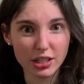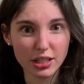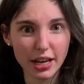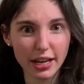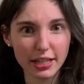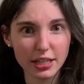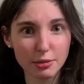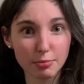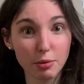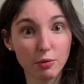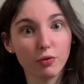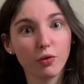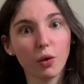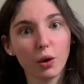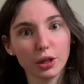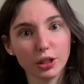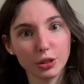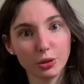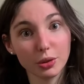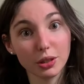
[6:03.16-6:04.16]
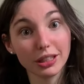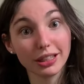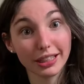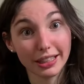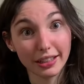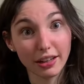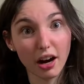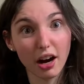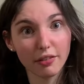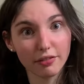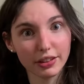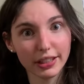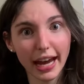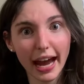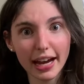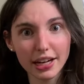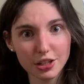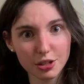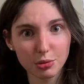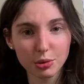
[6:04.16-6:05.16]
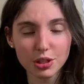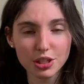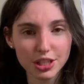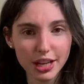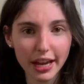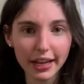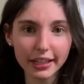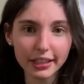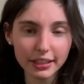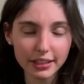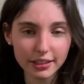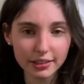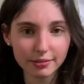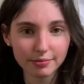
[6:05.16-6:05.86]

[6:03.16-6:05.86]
sites before you clean off the actual site.